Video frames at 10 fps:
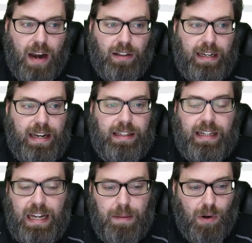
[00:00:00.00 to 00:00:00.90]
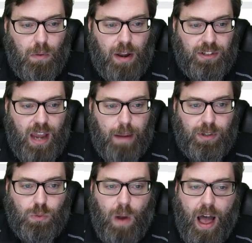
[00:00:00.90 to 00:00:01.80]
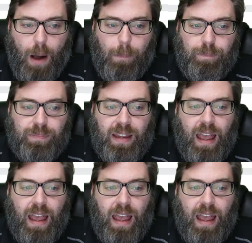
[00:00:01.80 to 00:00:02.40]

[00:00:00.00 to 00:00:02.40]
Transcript: directly in the Kyma runtime as well.